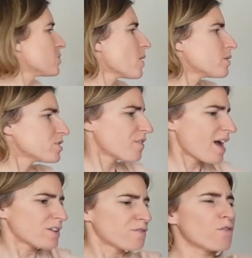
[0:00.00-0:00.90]
as well, which I've
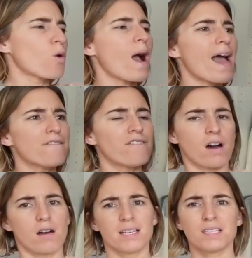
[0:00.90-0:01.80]
had
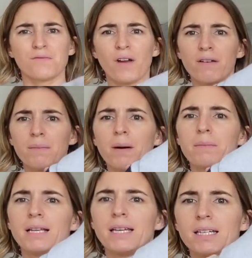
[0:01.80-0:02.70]
forever. It's very
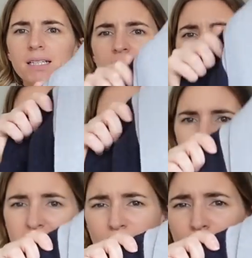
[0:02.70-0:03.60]
bubbly and it's
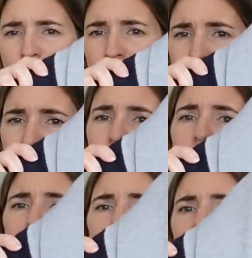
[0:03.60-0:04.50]
really old.